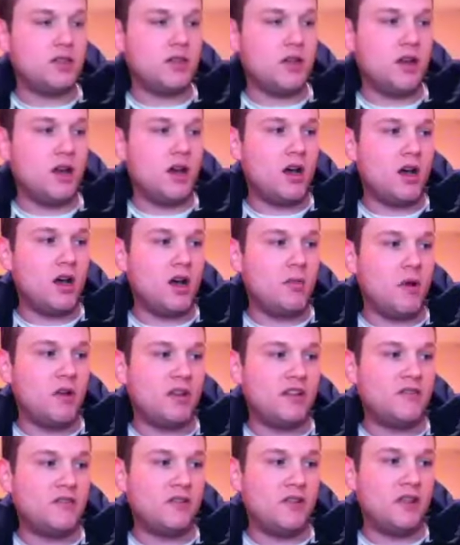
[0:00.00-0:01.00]
I'll
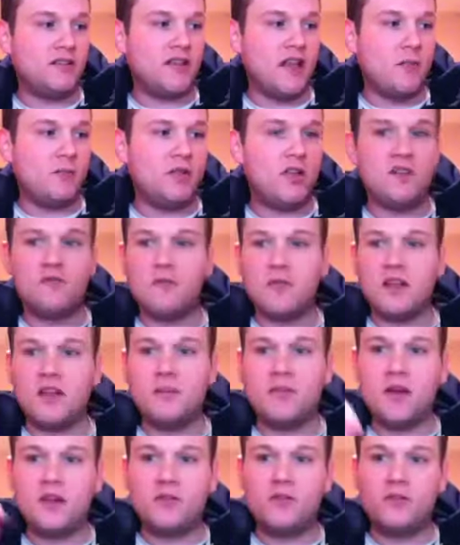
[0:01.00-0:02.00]
leave the link down below for my
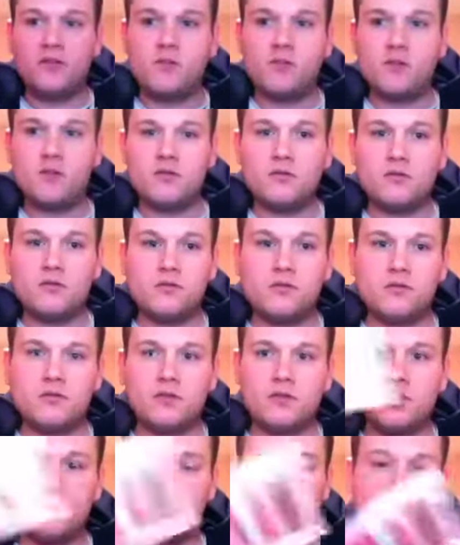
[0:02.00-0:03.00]
eBay store.
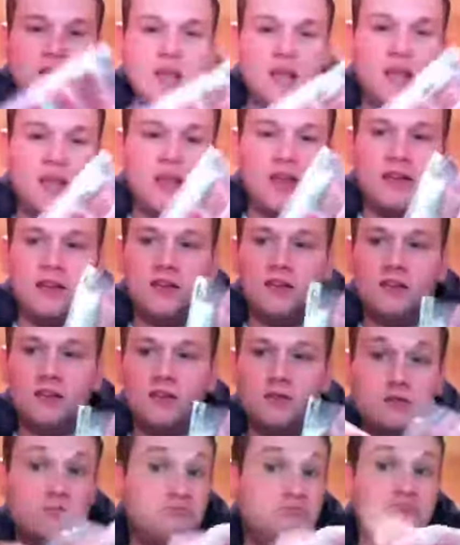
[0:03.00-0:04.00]
And
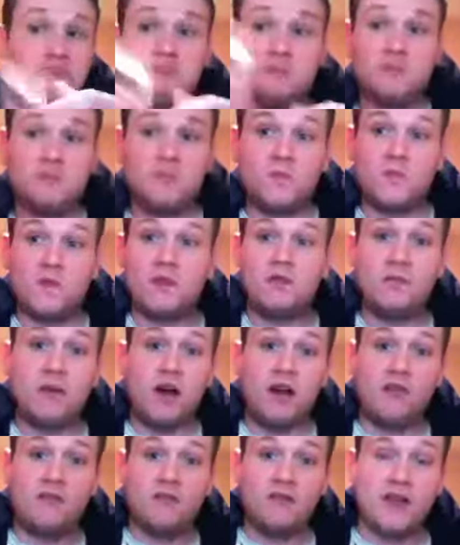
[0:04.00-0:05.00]
that's
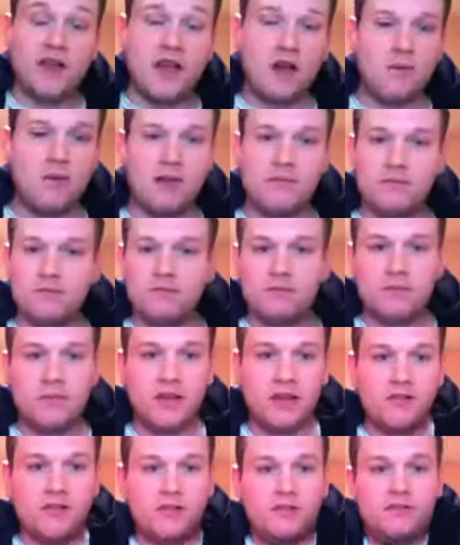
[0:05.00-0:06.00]
about it for now, man.
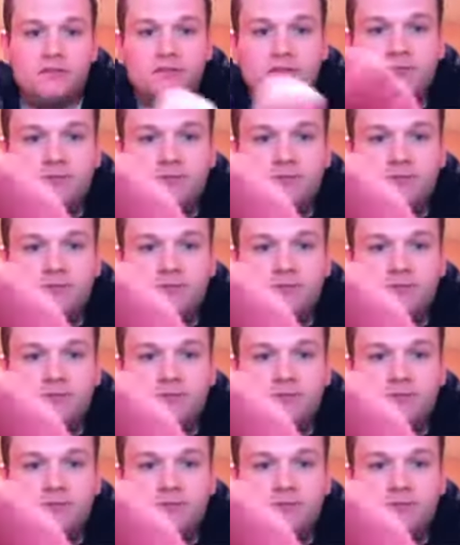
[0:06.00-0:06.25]
Peace.